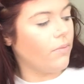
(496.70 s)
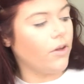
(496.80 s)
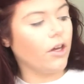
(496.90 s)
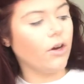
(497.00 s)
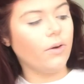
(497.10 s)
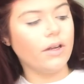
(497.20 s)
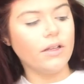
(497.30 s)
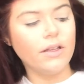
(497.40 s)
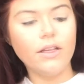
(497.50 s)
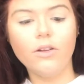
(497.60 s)
Go
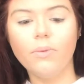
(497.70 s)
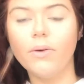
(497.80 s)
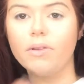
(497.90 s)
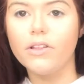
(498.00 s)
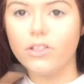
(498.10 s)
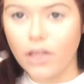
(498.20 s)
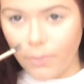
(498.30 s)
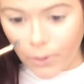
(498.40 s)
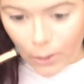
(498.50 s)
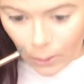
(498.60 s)
in a little bit with the
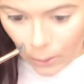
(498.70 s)
somber.